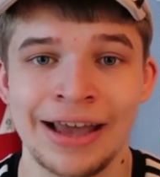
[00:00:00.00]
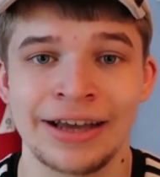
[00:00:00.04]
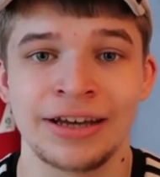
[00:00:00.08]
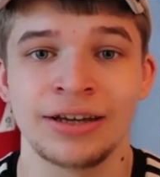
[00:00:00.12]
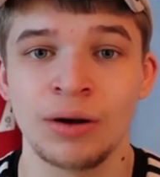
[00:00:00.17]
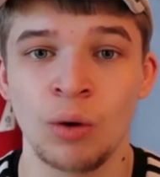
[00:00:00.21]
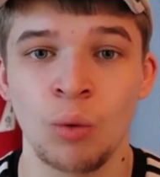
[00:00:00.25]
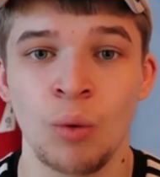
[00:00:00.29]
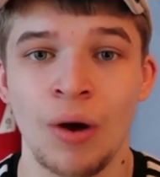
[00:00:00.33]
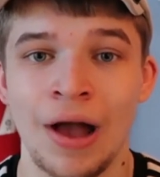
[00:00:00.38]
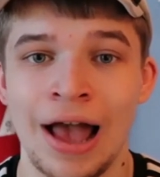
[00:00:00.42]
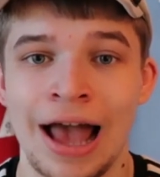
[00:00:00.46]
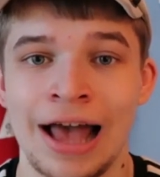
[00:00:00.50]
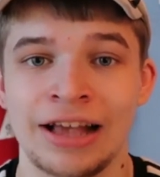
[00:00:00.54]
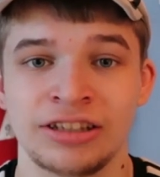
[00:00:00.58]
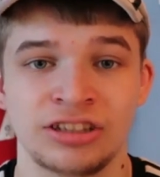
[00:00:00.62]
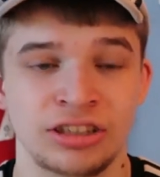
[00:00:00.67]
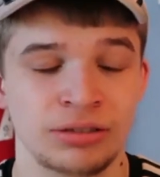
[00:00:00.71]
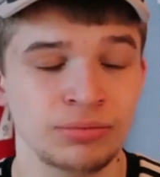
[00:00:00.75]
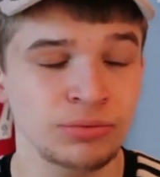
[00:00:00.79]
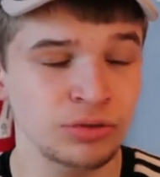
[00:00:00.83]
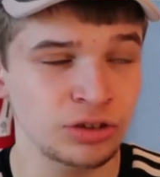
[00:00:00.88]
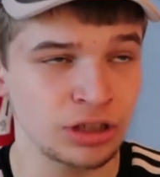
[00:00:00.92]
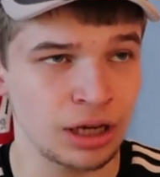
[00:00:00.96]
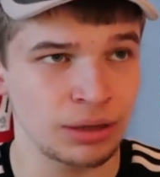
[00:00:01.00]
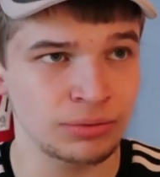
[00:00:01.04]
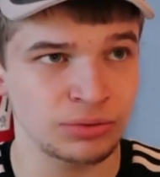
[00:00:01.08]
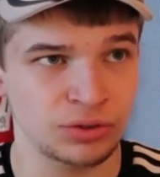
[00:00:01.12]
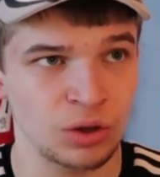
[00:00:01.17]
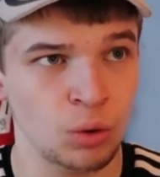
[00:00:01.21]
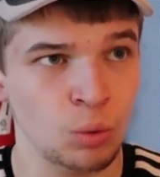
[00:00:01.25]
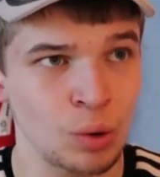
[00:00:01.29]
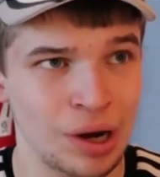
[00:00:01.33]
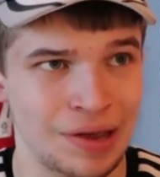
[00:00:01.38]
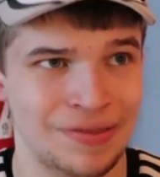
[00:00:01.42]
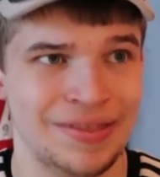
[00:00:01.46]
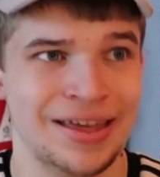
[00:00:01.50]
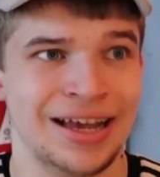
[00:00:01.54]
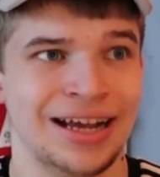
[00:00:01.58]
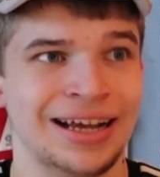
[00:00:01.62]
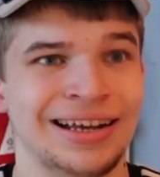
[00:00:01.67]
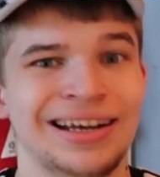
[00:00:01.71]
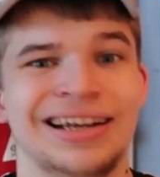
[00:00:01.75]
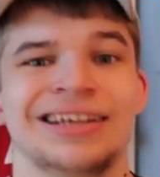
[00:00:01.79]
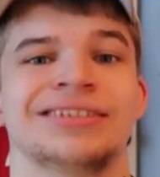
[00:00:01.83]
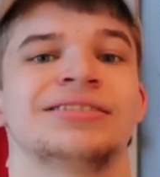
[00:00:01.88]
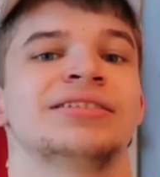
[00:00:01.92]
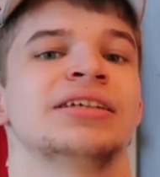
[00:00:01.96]
going to wear. Sometimes they'll wear their
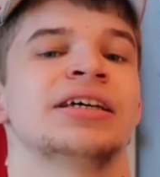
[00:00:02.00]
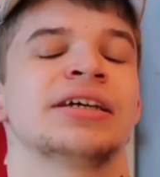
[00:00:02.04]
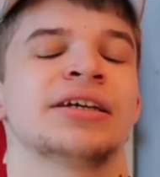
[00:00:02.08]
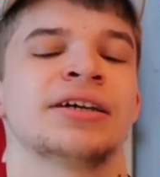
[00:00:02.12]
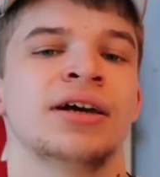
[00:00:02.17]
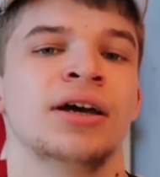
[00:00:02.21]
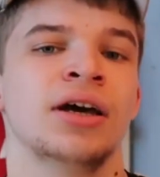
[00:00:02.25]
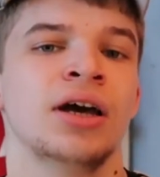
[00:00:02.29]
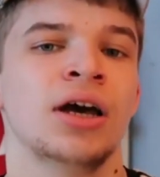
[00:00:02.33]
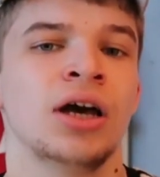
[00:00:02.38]
classic,